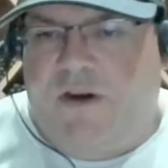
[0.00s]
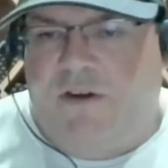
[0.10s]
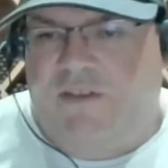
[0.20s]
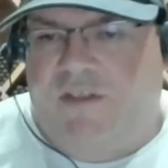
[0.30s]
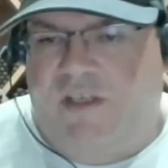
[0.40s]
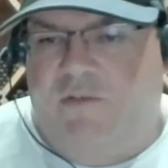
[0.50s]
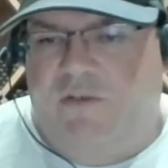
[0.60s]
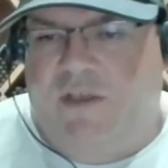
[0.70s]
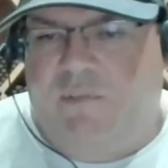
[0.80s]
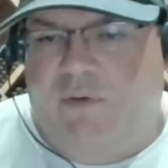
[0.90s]
it's
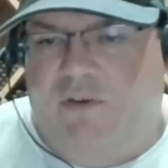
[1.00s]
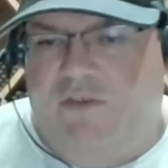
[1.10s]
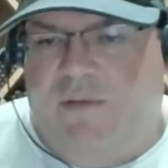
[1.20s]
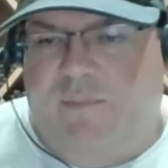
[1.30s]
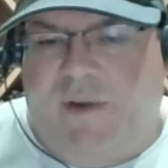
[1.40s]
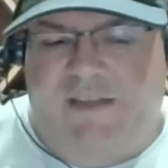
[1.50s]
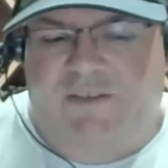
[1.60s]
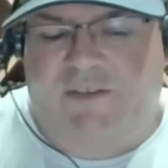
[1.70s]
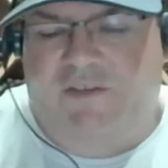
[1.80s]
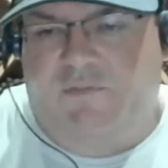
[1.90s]
continuously produced in
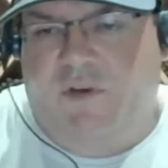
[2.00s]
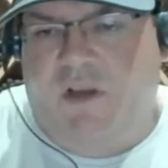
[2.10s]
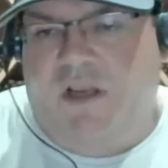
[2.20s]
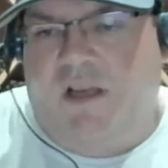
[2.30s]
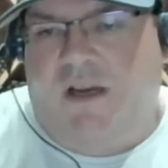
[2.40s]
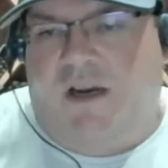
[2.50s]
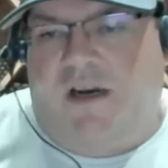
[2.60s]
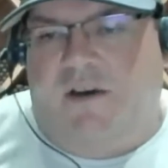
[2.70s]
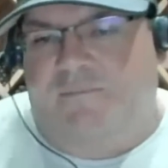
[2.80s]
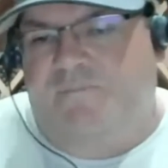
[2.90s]
batches.
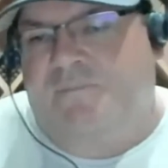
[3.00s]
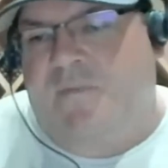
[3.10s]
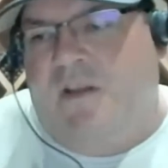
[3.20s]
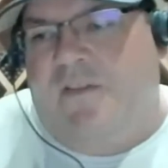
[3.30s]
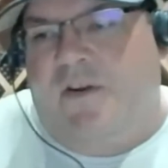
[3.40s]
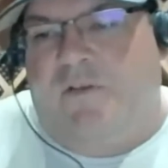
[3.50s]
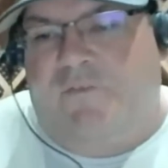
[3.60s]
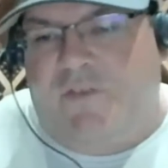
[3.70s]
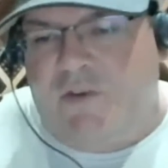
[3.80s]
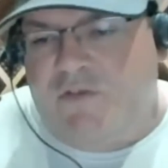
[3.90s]
Um, there are
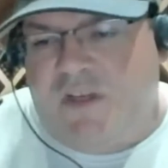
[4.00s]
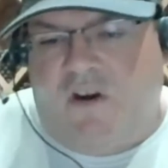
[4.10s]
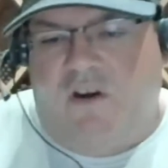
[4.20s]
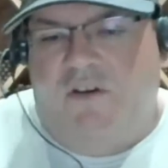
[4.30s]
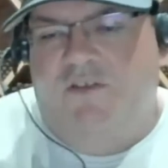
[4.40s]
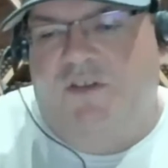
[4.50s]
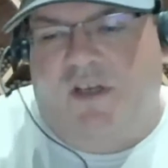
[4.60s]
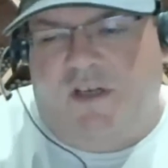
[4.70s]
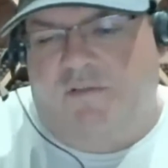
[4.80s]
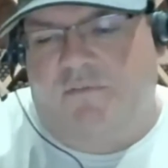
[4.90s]
a few cigars,
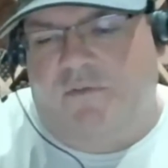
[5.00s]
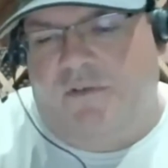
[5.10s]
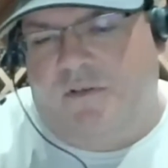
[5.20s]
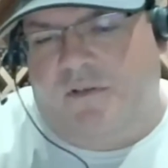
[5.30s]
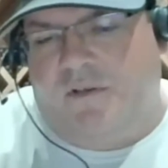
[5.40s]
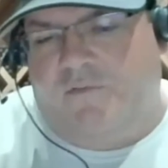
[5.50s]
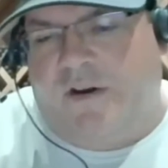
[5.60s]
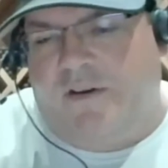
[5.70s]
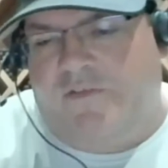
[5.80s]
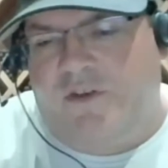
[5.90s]
uh,
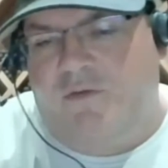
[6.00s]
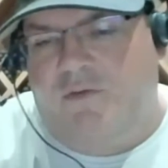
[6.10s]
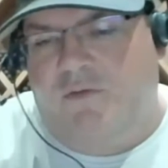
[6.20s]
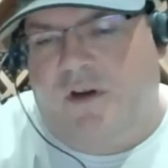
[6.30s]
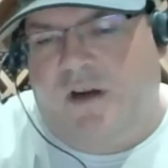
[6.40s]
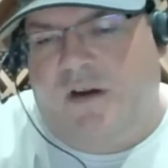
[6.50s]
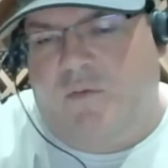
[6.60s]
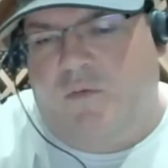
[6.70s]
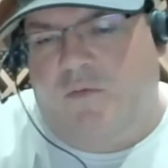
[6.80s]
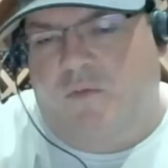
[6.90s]
very few. Uh,
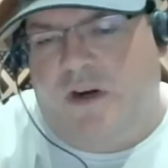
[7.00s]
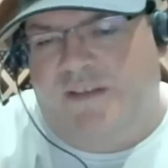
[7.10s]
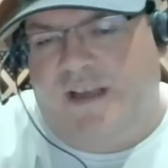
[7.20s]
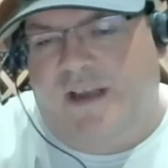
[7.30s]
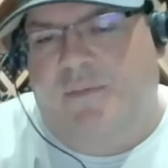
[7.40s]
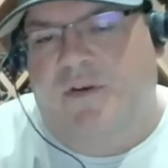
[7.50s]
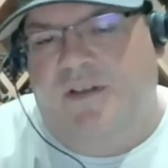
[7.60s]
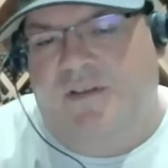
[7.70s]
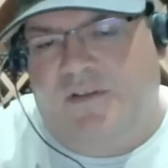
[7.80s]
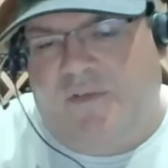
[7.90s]
one example
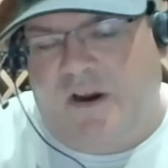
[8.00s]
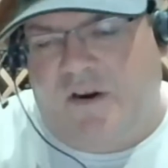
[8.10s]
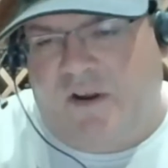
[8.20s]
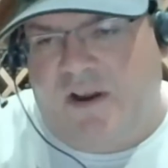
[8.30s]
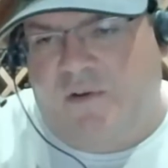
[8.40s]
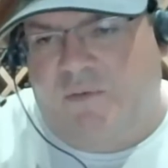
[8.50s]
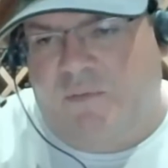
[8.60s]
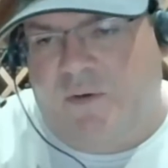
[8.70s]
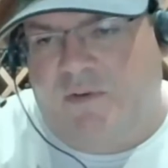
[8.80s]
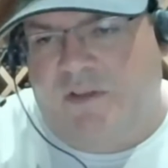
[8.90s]
is the Firecracker
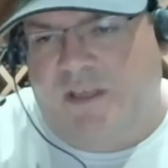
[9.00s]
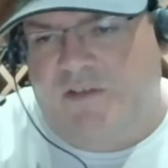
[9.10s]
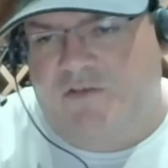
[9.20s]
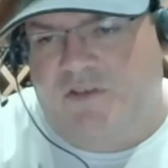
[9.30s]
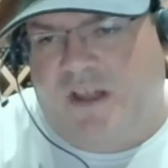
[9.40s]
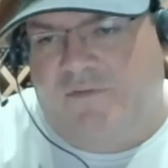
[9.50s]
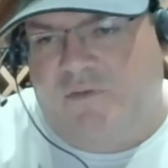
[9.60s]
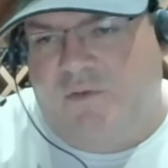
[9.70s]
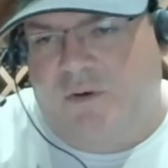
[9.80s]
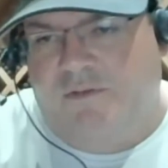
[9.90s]
we released on July
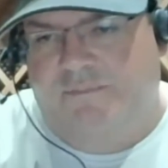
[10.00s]
fourth.